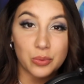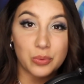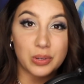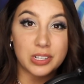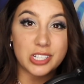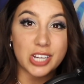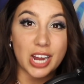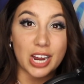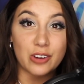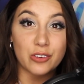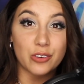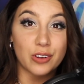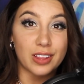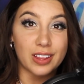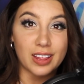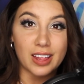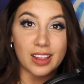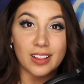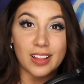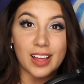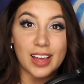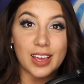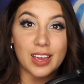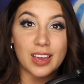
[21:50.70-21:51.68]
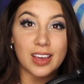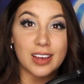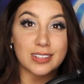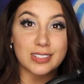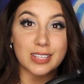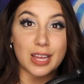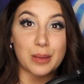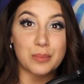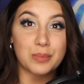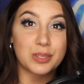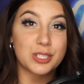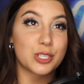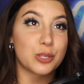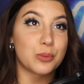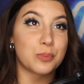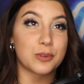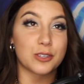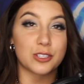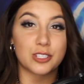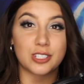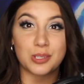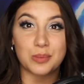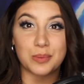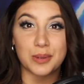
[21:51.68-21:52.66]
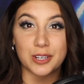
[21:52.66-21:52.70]
which I really like because I'm
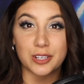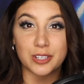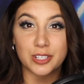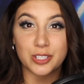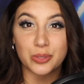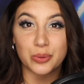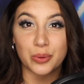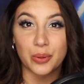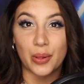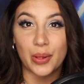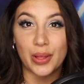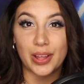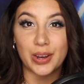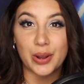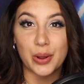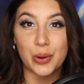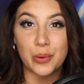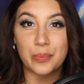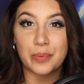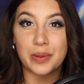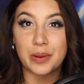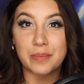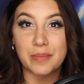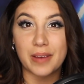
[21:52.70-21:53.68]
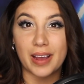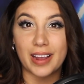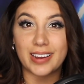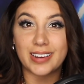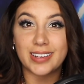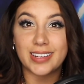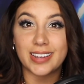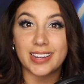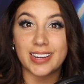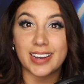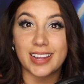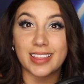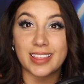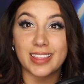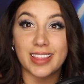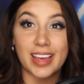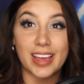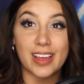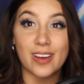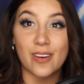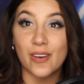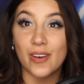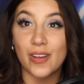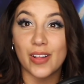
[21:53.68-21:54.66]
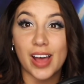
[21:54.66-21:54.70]
super spiritual and open-minded, and
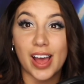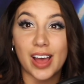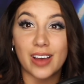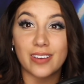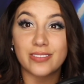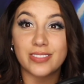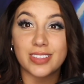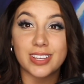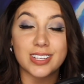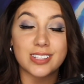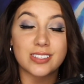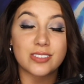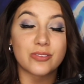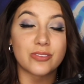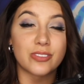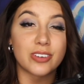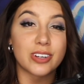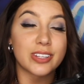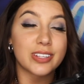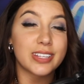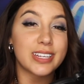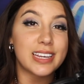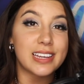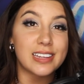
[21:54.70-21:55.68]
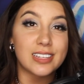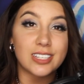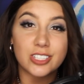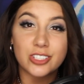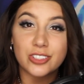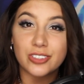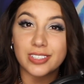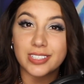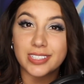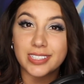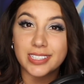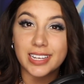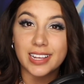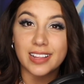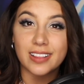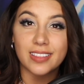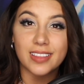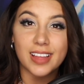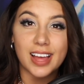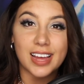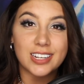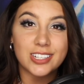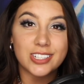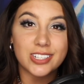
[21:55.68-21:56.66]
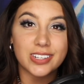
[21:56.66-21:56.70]
they all have these really interesting
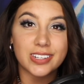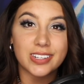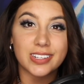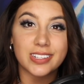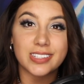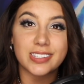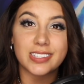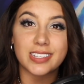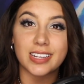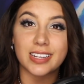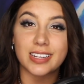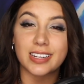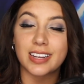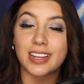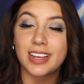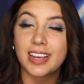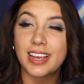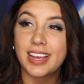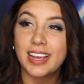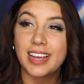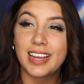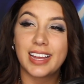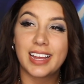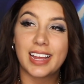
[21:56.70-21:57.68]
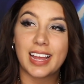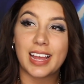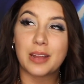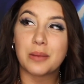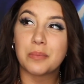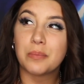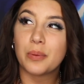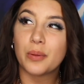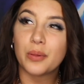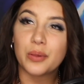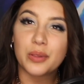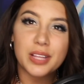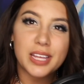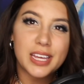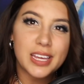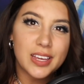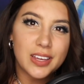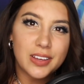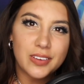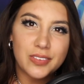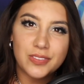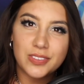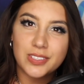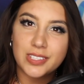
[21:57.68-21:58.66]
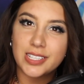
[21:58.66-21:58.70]
legends and
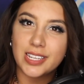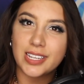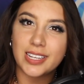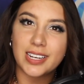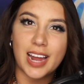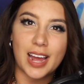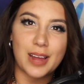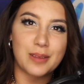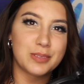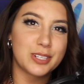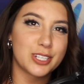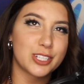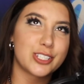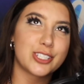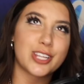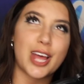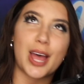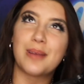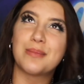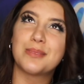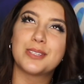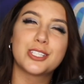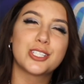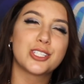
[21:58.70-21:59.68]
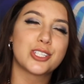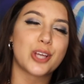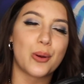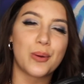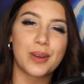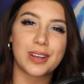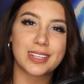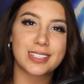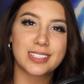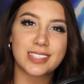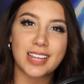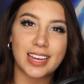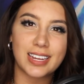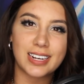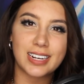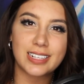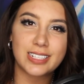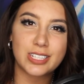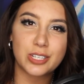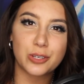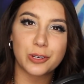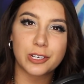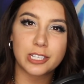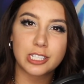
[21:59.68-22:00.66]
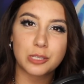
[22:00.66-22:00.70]
beliefs, and I'm so
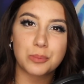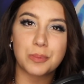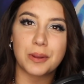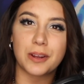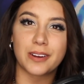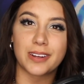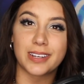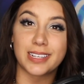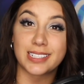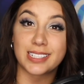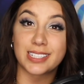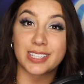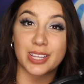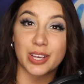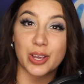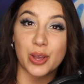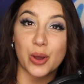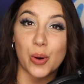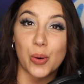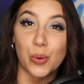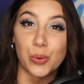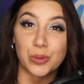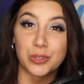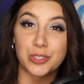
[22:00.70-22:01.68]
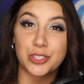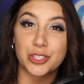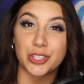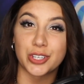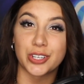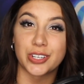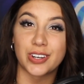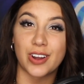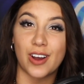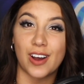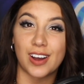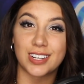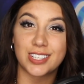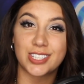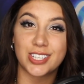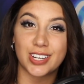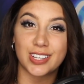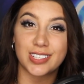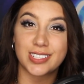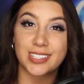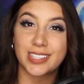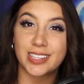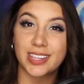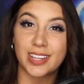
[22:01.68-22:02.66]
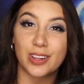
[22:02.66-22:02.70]
excited to experience the culture, not
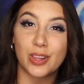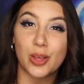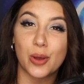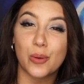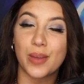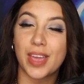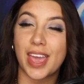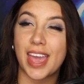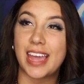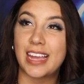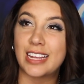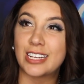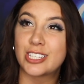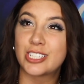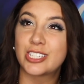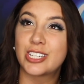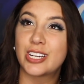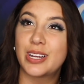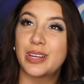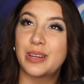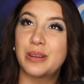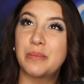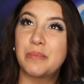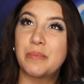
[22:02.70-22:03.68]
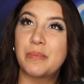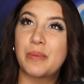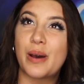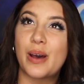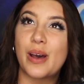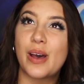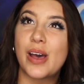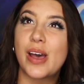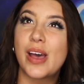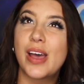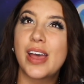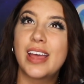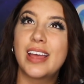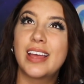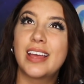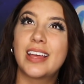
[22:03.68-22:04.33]
just the location, but